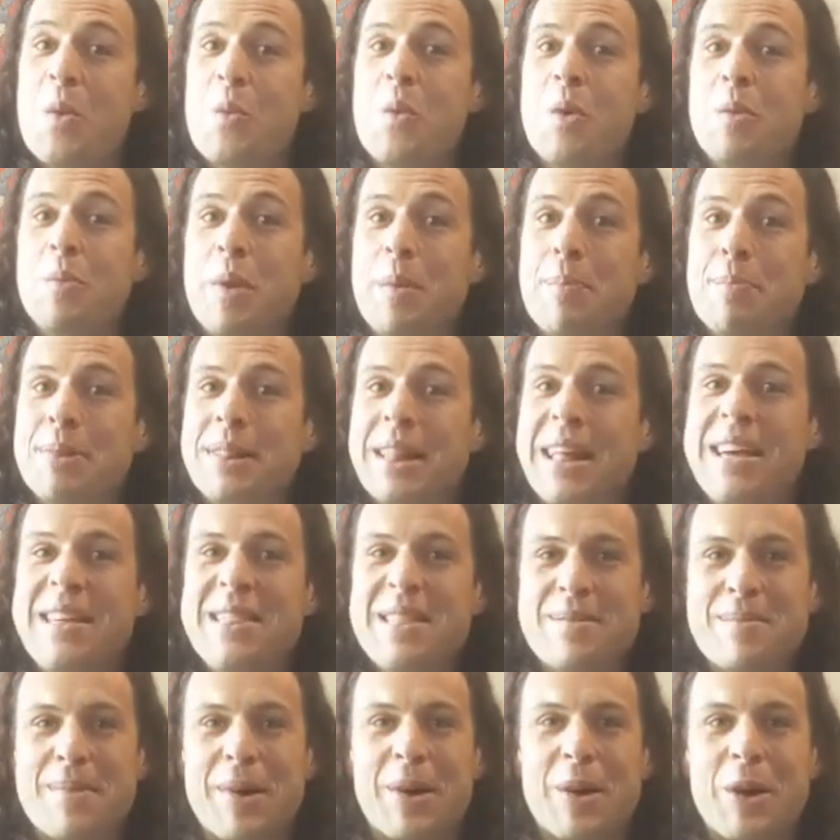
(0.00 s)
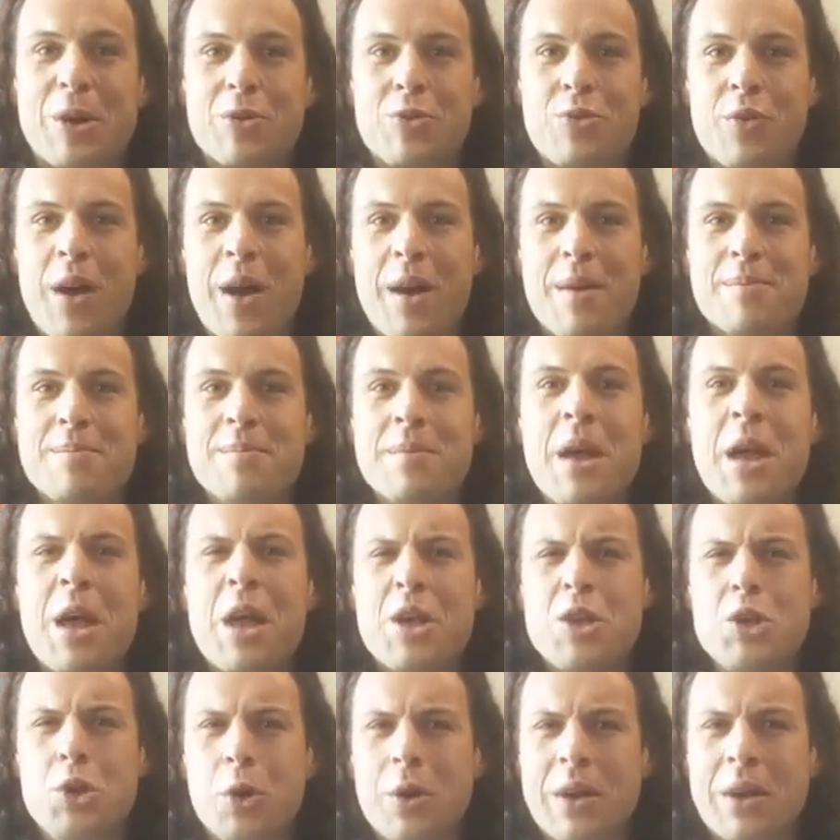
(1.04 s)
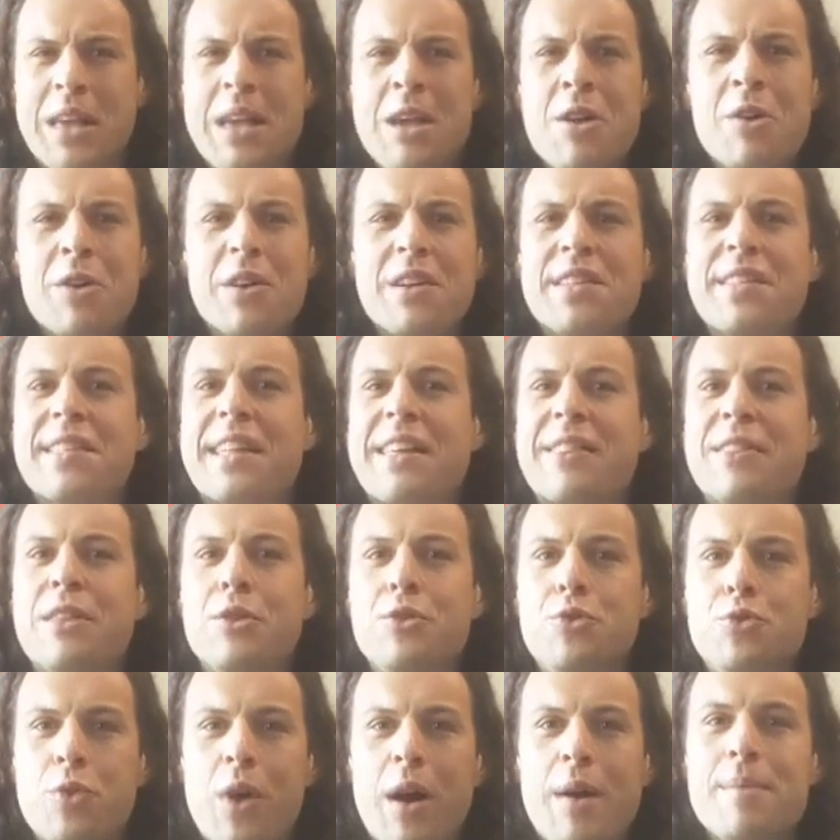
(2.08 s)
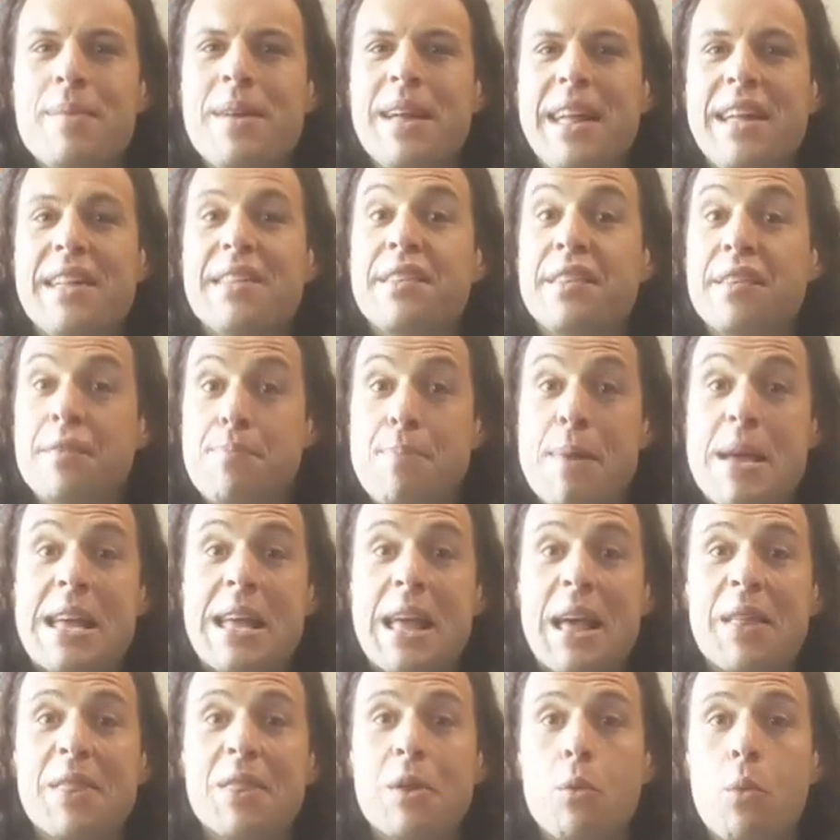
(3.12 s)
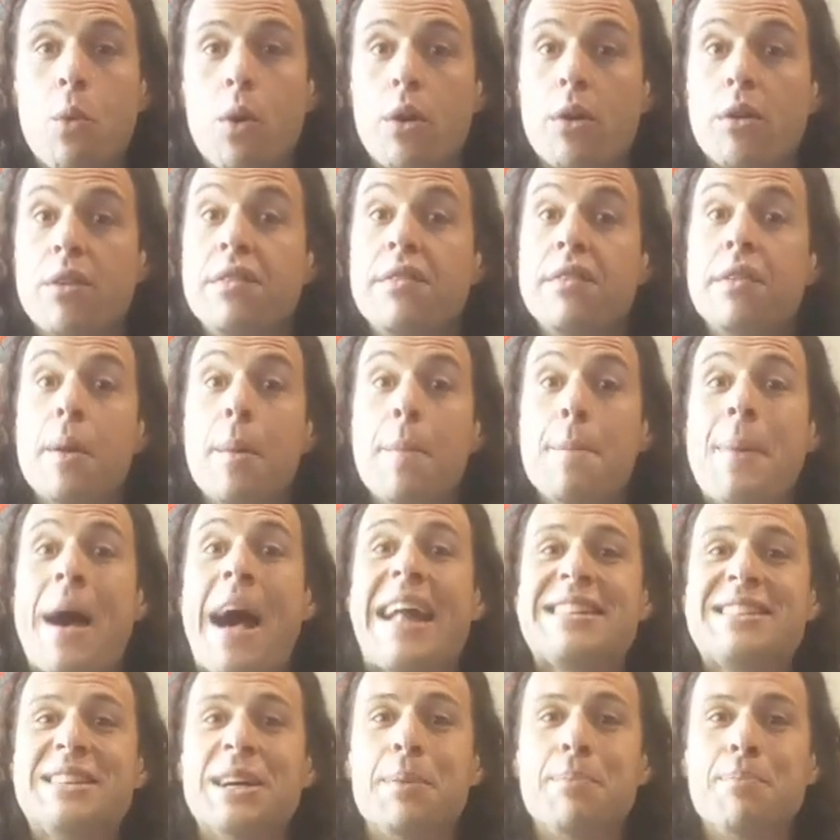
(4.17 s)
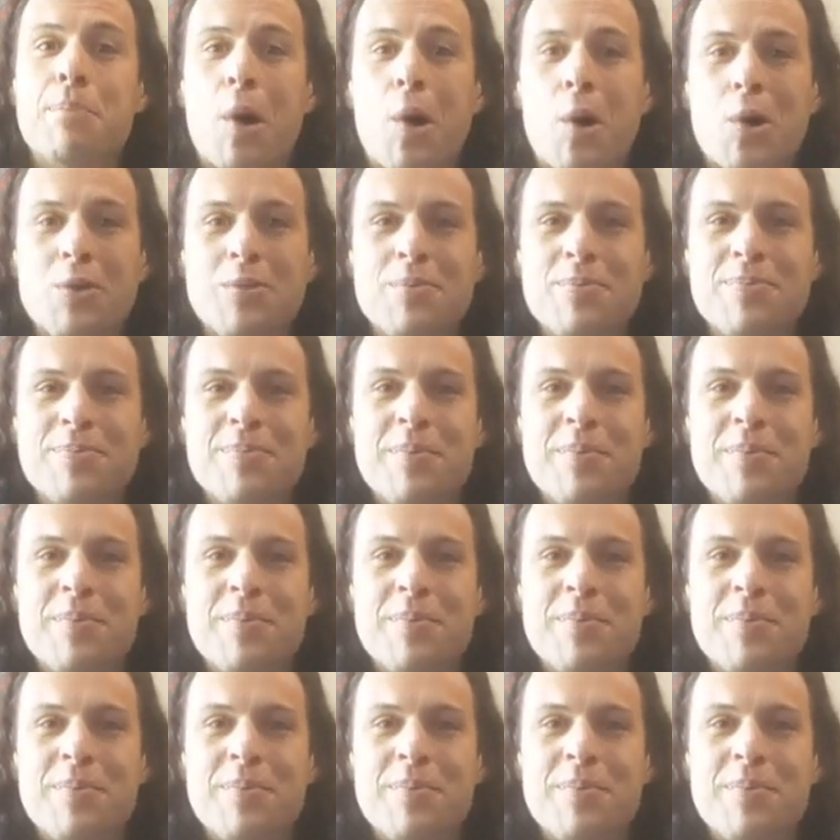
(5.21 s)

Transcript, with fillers: When we play them on our drum, you'll hear it's like the drum is speaking the words pata pon.